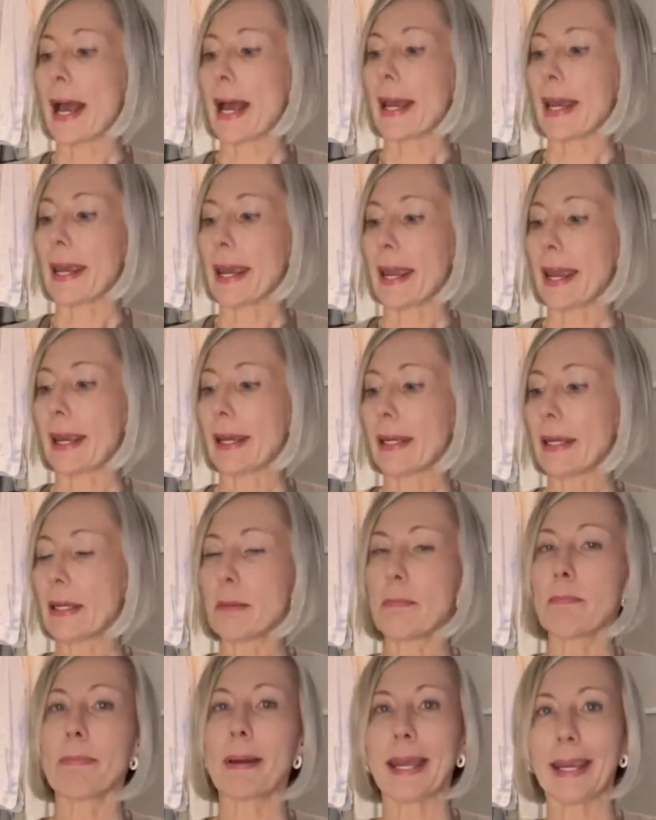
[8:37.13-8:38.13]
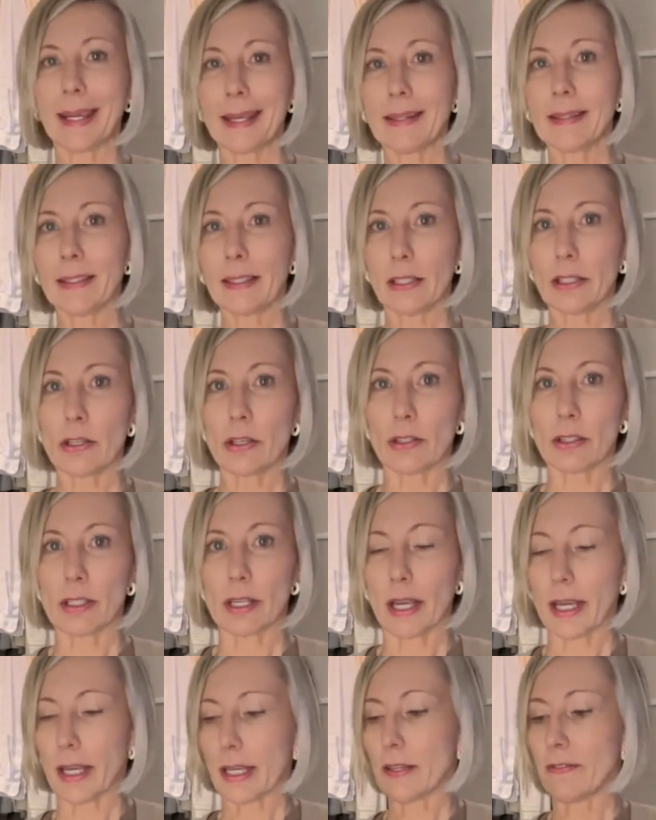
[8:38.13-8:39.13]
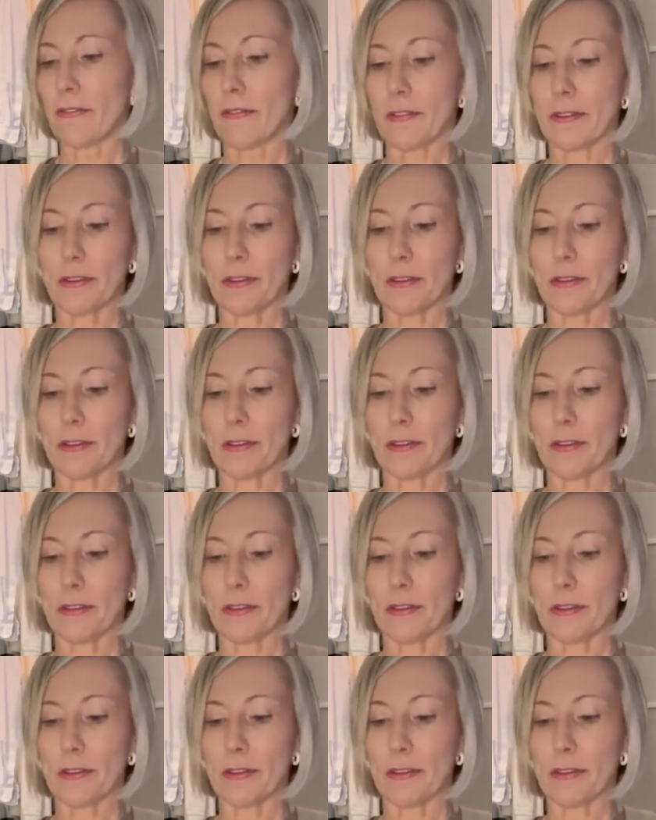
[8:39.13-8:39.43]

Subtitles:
I hang it back in the closet